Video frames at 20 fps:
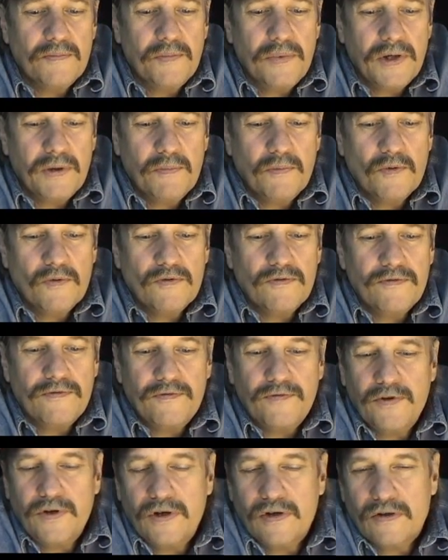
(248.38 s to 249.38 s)
people
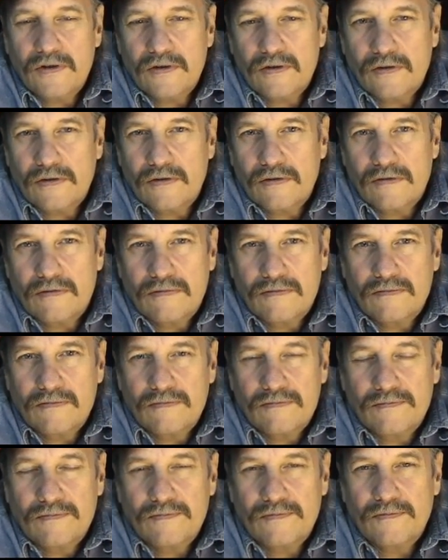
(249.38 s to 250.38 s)
fear
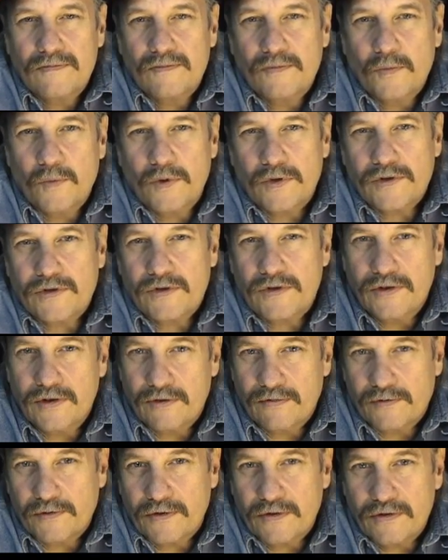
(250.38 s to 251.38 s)
what's
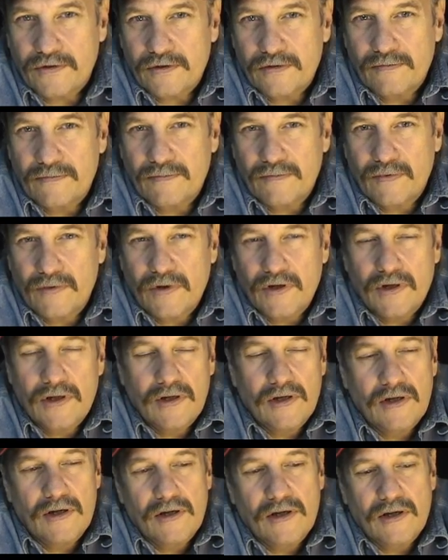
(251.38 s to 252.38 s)
different.
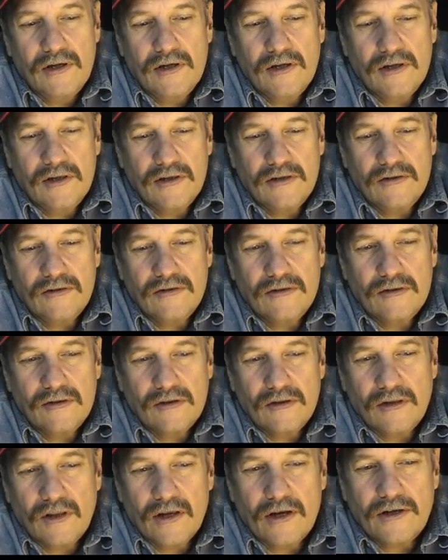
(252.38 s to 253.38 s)
And
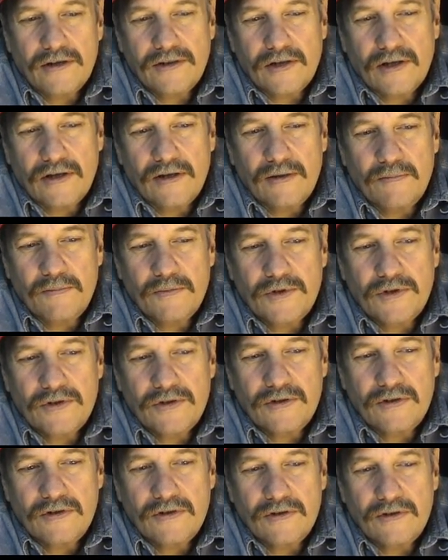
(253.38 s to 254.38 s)
a lot of
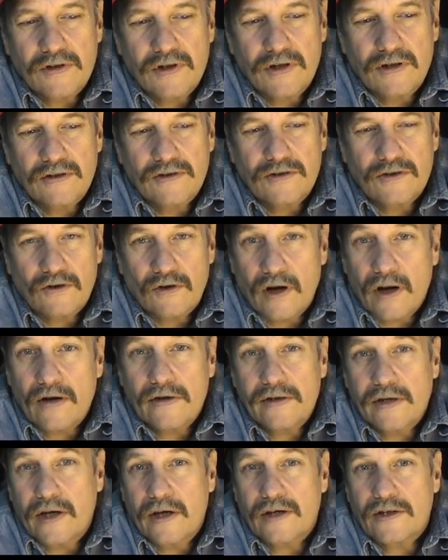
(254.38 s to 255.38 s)
times kids are
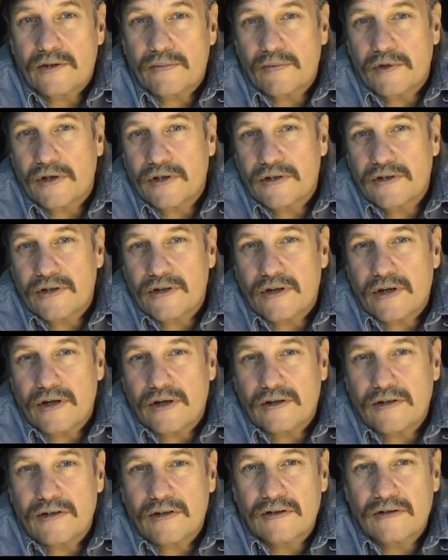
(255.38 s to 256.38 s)
outcast because of
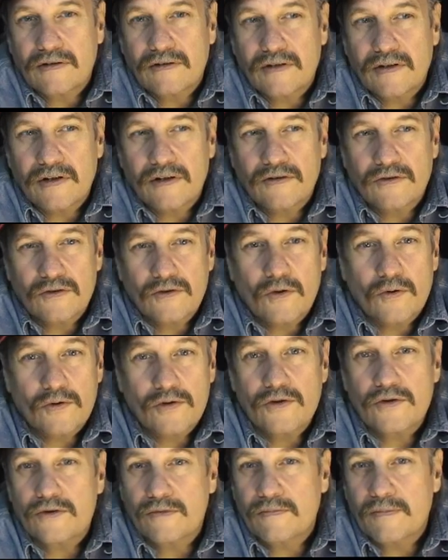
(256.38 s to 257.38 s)
that, and
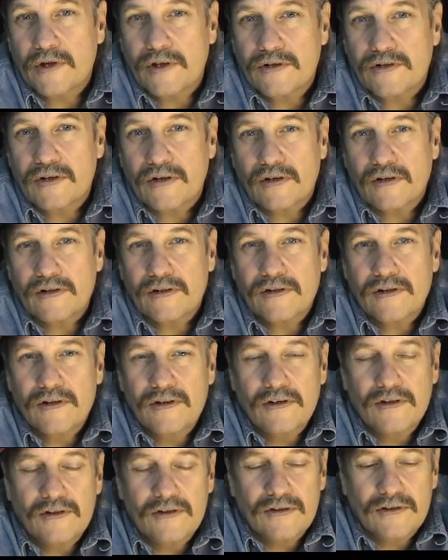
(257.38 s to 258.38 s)
tortured, basically.
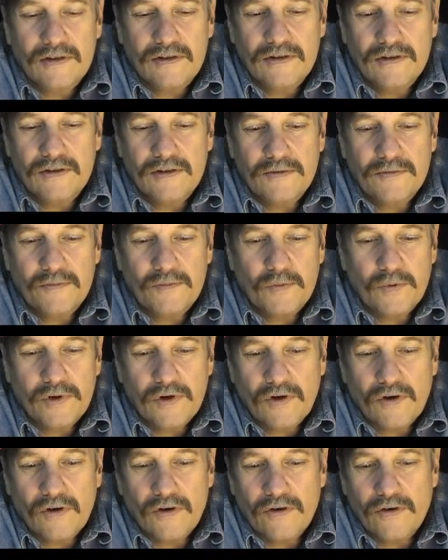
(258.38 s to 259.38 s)

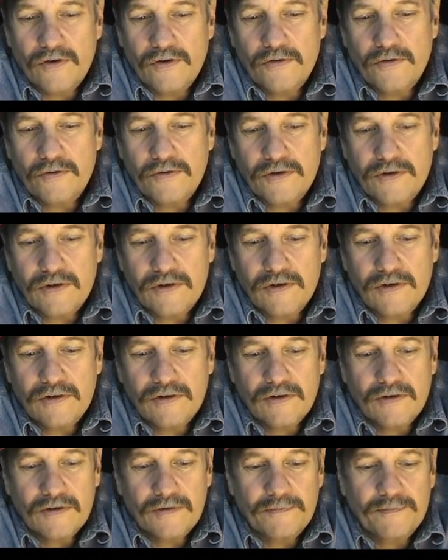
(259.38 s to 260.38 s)
We all know
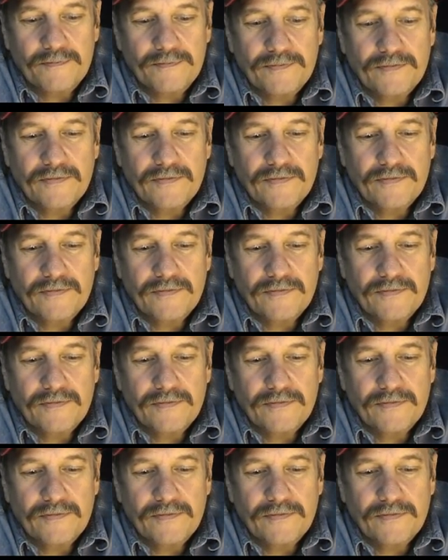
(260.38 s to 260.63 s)
the